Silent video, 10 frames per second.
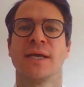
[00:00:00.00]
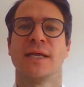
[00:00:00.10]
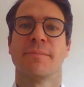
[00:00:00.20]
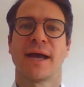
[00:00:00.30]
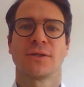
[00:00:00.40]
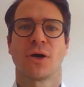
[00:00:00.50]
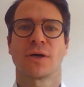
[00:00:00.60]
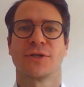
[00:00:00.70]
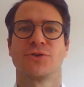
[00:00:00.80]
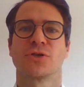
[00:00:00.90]
In my
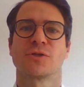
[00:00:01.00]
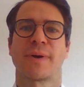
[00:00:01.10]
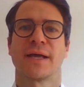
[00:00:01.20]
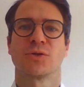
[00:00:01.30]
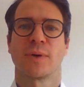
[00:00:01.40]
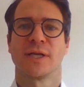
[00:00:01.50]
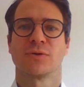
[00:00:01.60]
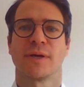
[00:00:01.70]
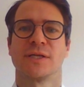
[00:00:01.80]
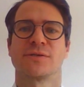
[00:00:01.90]
talk at Eurospine twenty
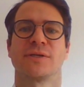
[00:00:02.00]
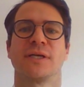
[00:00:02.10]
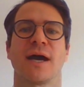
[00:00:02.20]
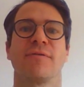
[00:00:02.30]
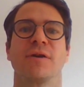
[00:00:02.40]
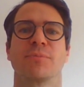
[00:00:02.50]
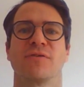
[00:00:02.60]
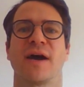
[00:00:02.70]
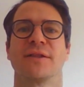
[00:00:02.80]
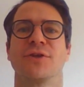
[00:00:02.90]
twenty-three, I will
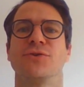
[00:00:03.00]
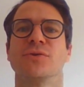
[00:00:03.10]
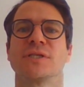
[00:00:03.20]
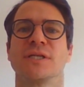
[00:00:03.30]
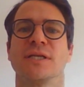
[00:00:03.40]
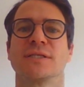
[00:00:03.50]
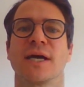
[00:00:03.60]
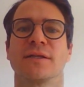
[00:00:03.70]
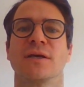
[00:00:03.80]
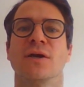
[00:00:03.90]
provide the newest
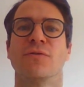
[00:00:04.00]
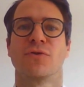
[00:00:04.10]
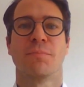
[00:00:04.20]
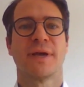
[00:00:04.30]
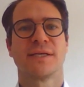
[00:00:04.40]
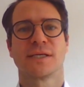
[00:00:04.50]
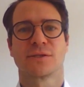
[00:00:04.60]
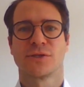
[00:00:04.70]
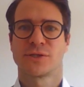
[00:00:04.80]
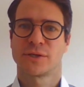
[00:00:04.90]
insight from basic
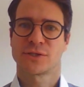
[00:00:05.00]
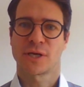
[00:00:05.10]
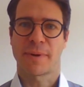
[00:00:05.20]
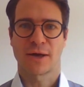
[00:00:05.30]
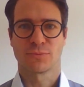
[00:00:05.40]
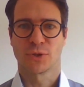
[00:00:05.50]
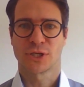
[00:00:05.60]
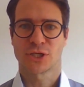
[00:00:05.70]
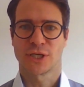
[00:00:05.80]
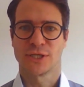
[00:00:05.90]
research about
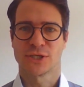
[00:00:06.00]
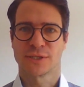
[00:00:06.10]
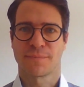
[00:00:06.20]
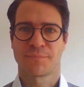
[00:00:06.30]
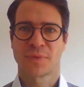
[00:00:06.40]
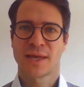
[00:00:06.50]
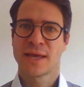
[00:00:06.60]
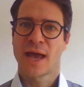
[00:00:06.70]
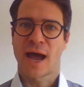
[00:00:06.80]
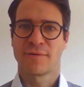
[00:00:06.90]
modic changes.
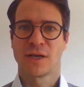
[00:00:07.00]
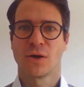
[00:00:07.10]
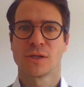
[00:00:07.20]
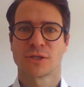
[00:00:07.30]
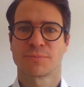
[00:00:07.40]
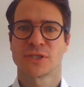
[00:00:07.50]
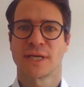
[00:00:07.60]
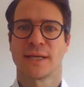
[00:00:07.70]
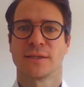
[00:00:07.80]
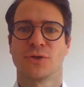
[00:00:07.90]
I will also
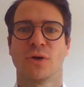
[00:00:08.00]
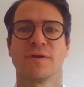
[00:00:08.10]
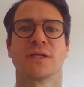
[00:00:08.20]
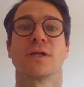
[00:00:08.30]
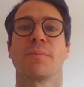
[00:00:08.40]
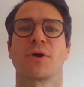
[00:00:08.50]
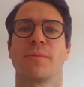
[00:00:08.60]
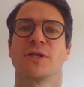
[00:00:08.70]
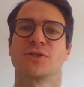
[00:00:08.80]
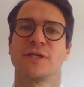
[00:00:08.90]
present novel and
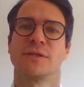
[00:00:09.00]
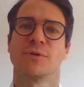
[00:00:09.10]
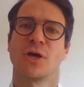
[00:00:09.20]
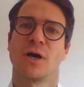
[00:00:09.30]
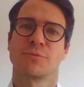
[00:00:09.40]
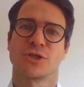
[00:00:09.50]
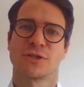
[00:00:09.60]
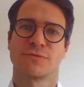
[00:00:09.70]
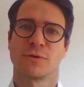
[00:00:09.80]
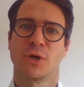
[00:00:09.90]
upcoming treatment
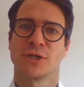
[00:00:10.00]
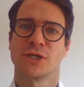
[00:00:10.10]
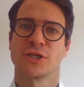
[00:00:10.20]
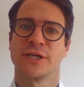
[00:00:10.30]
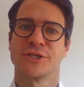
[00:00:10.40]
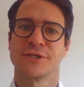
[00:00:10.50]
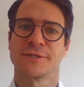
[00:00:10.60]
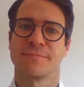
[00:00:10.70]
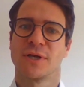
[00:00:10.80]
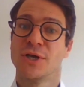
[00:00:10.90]
options for modic changes.
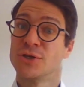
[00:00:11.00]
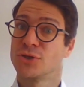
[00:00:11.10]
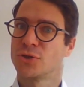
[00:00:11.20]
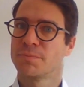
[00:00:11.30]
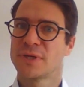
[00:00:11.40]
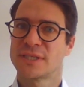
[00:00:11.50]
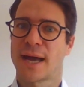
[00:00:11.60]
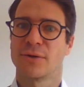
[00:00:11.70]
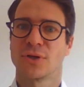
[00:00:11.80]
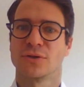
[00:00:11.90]
So don't miss
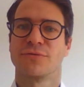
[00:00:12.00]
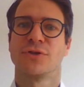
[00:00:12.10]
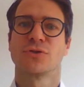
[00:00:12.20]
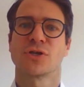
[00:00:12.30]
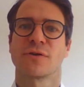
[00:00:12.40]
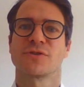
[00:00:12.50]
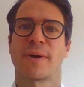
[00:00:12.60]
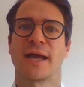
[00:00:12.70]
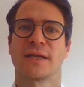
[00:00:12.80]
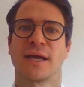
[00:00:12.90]
out on the future of
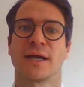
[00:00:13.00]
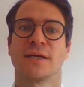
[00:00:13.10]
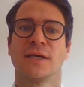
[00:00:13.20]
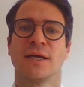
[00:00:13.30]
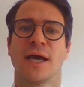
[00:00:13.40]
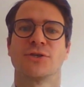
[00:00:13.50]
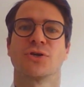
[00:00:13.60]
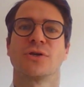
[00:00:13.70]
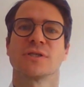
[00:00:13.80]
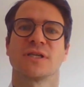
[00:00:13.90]
spine care and
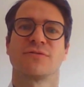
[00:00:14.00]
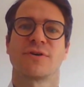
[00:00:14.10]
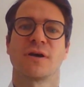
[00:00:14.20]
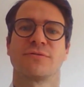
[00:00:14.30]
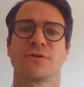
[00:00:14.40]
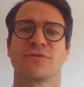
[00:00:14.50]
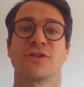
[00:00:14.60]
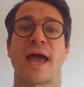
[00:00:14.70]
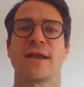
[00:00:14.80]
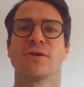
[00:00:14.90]
join us in Frankfurt for
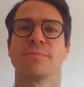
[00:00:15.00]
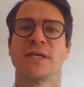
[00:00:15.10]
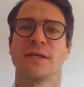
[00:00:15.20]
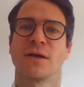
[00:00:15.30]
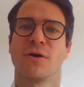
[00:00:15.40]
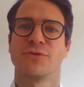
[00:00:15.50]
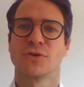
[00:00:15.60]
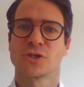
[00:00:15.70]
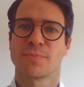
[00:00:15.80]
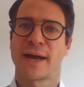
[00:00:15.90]
the annual meeting of
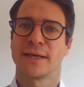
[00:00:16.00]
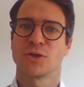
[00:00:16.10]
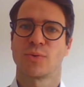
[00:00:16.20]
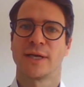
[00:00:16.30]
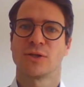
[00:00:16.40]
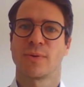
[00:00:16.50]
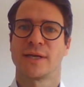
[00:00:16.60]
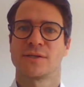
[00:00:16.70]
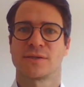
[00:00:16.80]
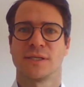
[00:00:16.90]
Eurospine twenty
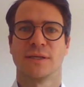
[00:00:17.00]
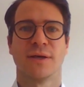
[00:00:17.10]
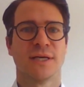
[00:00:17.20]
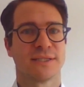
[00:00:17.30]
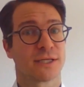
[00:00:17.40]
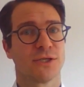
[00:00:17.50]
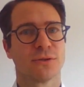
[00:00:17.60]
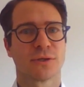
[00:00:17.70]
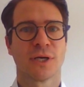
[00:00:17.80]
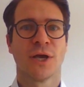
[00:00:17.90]
twenty-three.
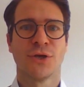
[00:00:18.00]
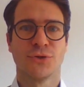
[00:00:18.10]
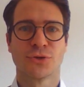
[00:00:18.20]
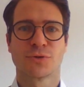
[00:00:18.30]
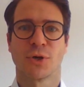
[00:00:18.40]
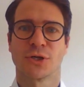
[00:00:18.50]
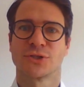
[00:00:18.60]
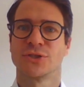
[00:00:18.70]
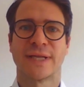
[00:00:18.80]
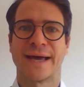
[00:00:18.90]
Secure your
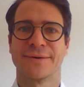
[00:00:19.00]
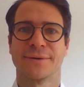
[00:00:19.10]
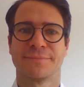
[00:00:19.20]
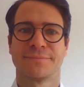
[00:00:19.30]
spot now.